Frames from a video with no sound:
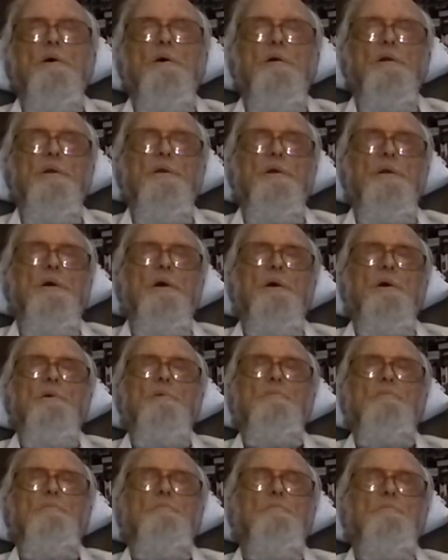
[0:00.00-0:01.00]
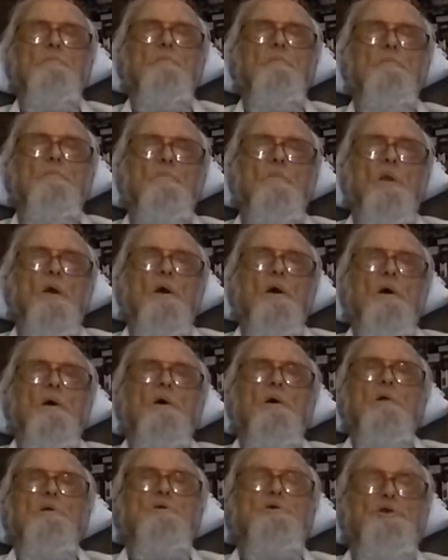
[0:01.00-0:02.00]
And
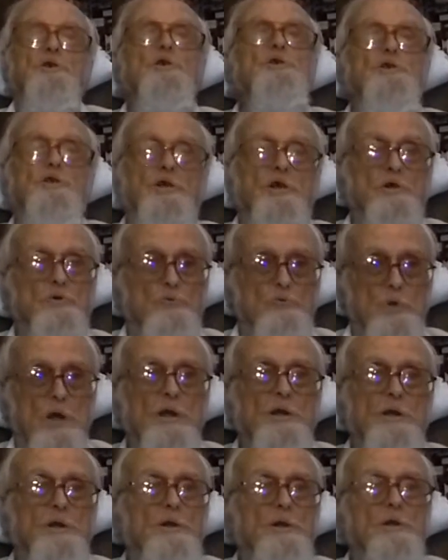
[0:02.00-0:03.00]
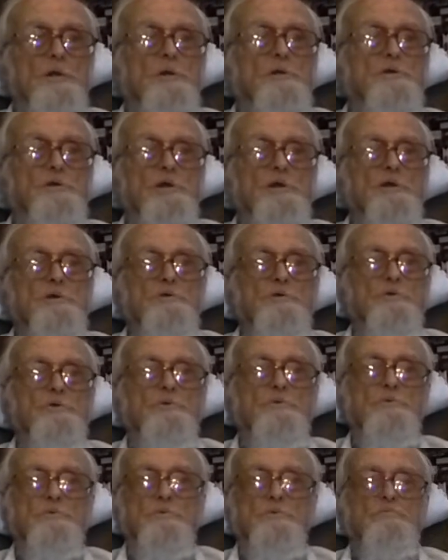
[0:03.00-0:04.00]
she's still running it, and she's
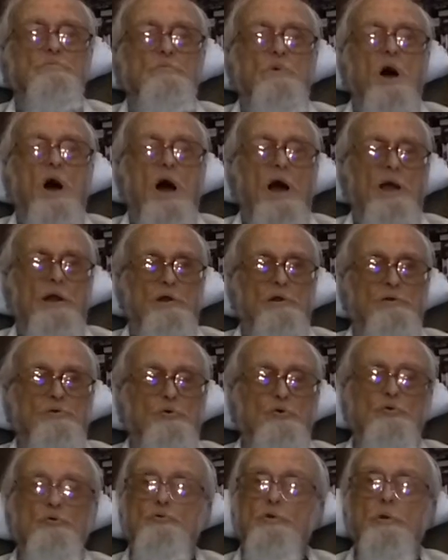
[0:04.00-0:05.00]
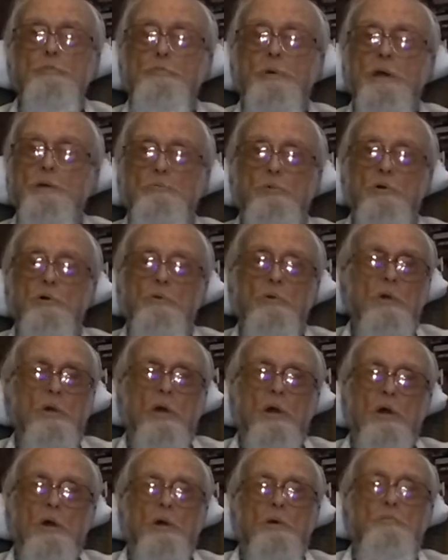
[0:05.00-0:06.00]
hired 2 or 3 people
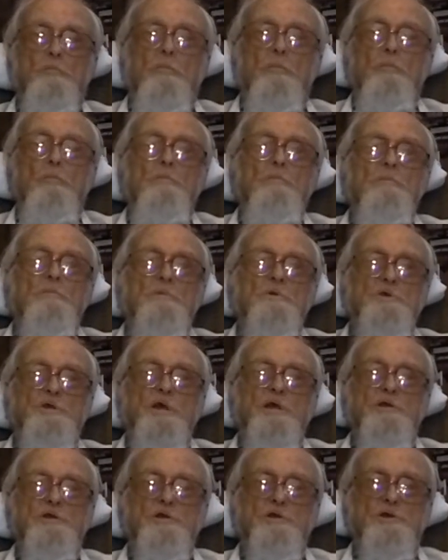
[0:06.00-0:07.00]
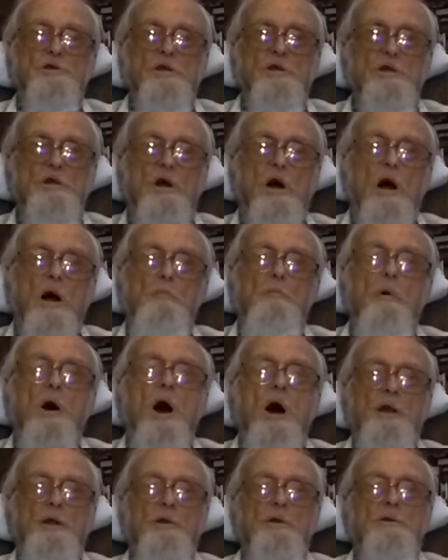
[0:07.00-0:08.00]
since she
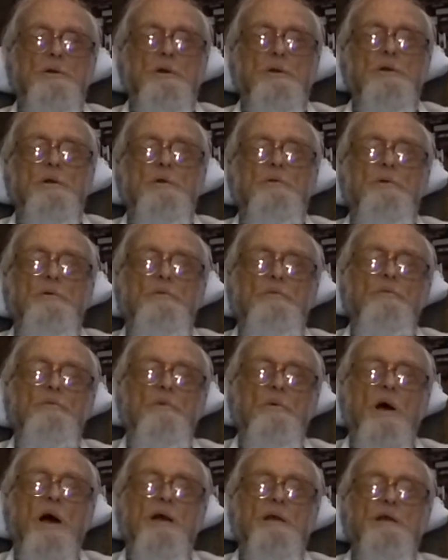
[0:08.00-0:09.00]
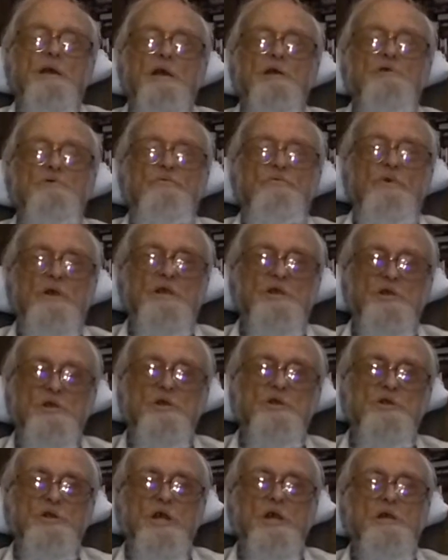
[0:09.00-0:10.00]
bought it, and I guess
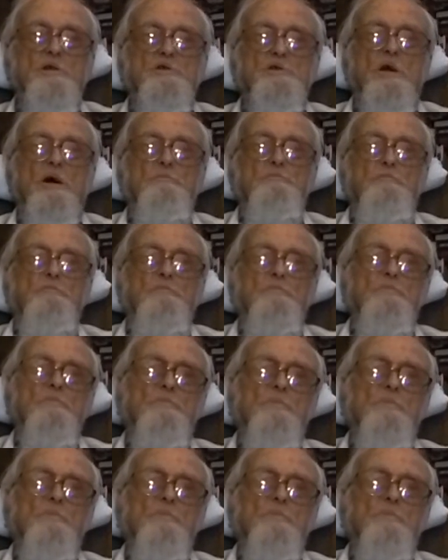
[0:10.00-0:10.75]
fixing things up.